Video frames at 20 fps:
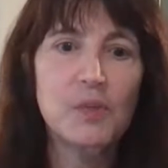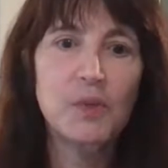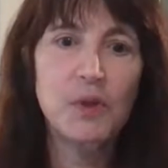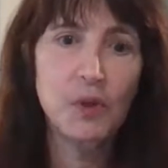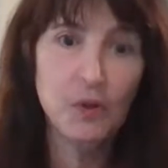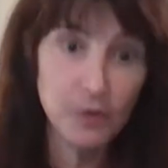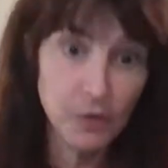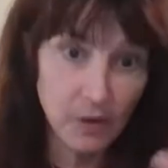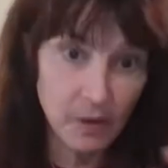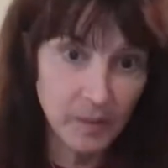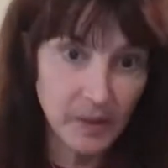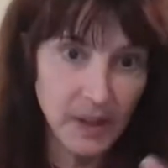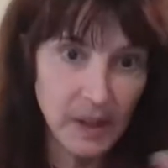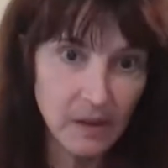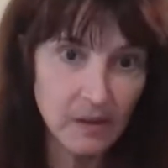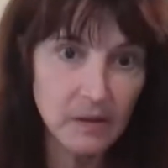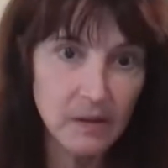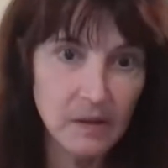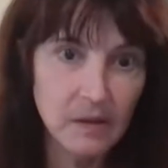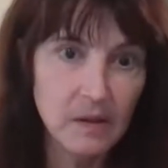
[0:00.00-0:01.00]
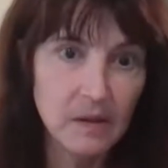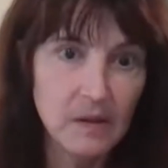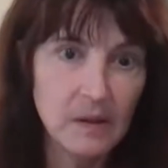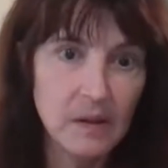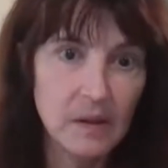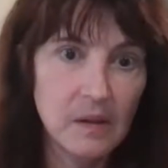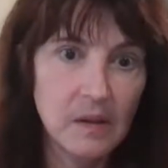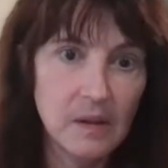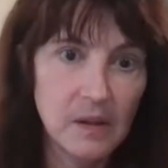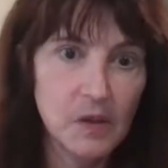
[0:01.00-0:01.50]
beautiful about
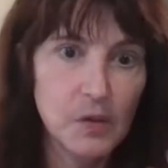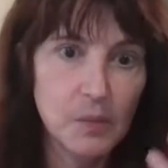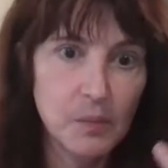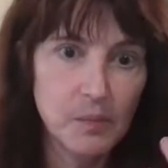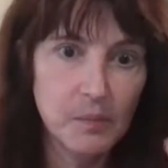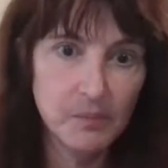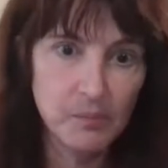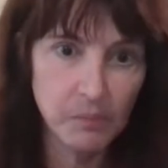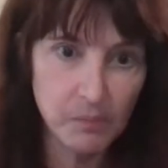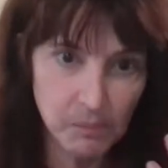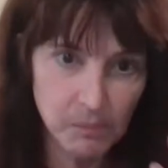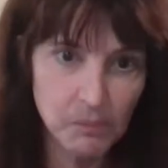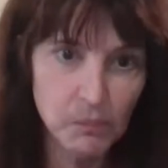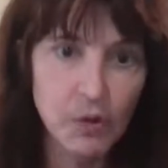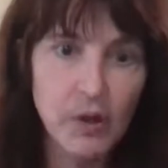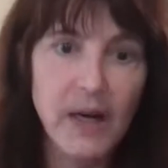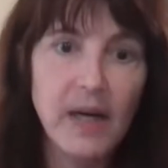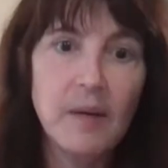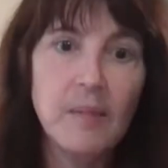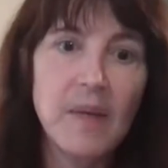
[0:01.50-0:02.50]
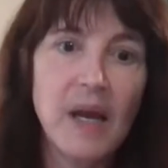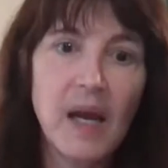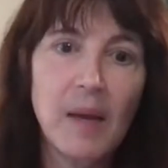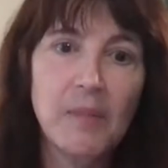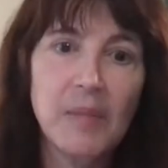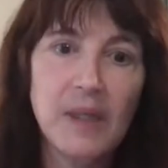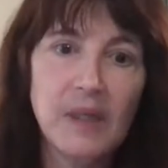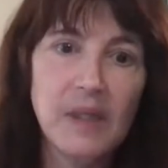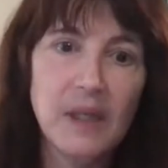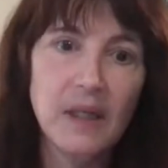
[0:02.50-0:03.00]
this brain
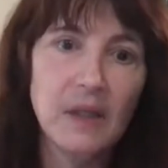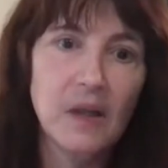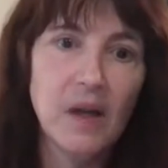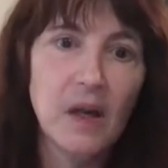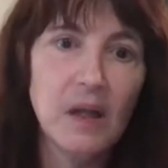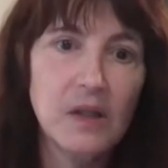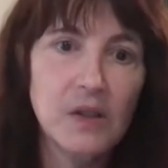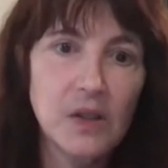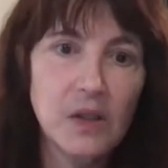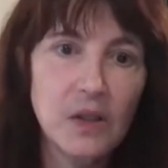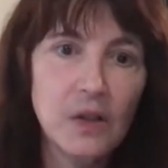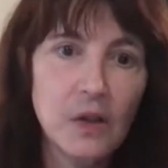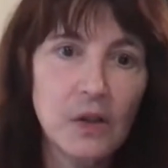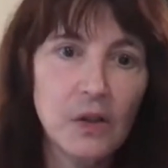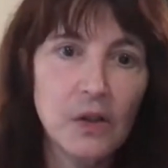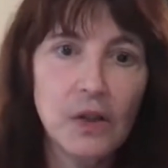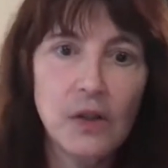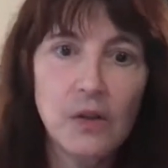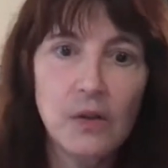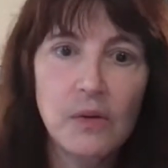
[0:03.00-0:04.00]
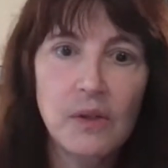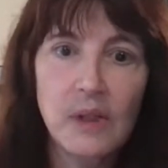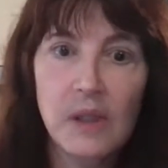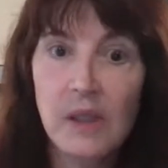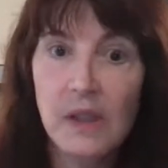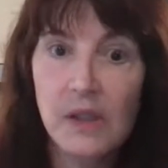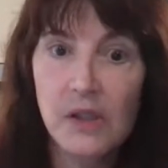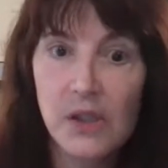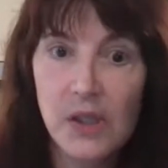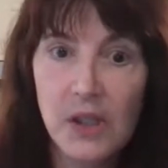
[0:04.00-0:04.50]
mapping technology called
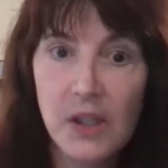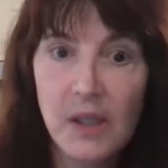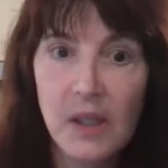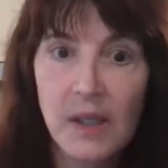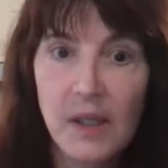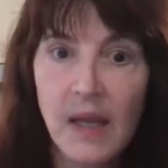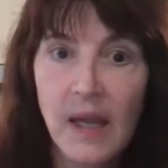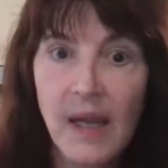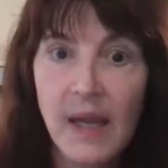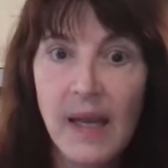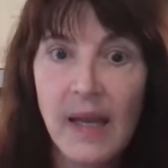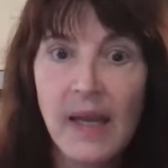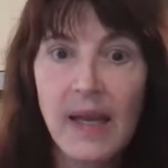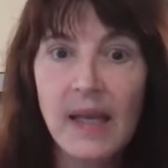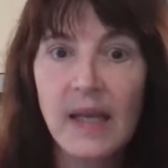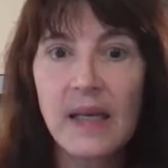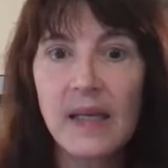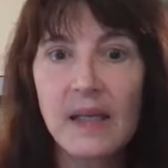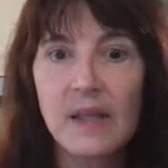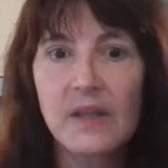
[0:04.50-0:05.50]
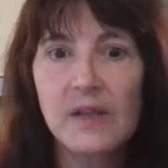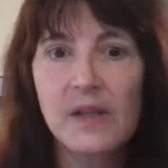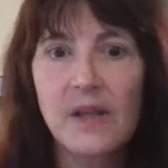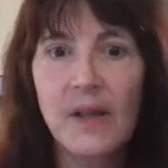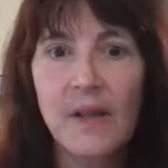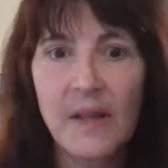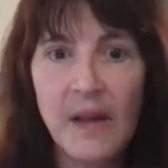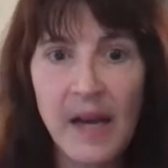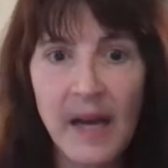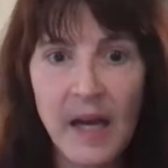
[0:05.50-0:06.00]
QEEG is
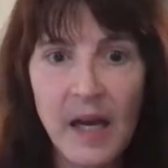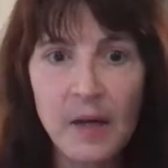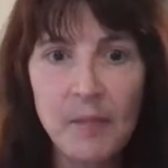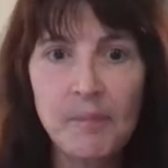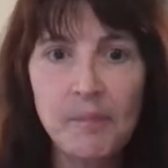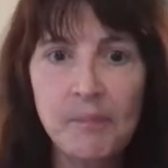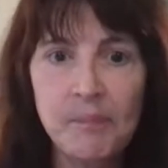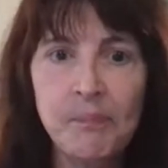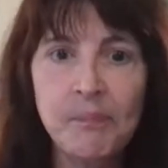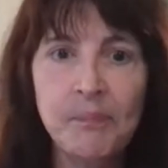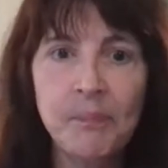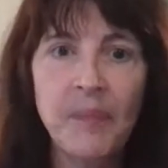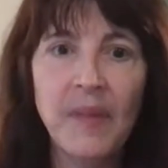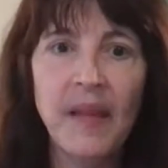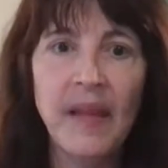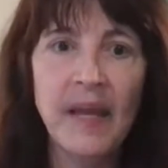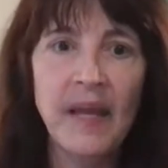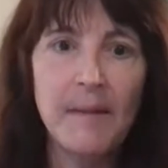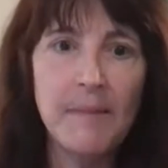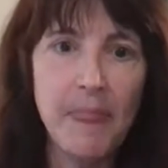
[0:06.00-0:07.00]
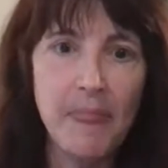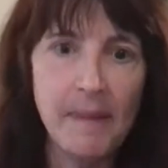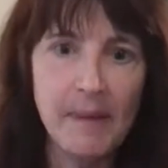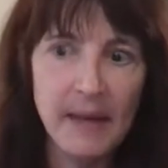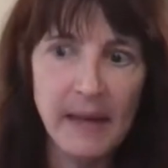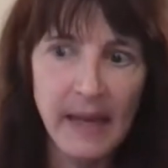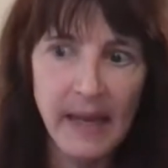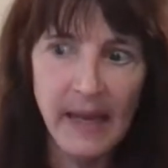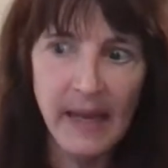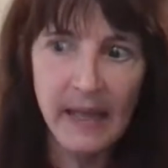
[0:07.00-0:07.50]
that
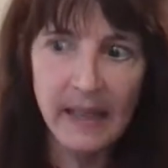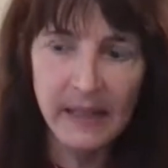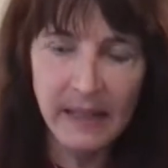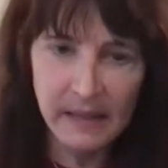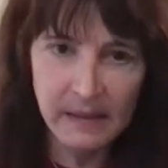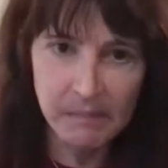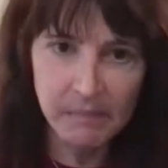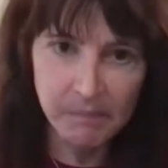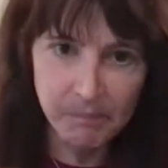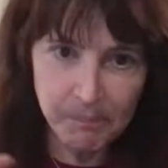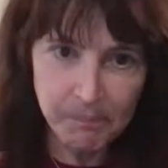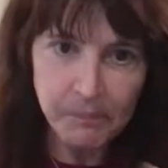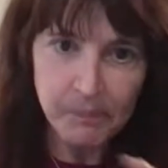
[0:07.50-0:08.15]
it can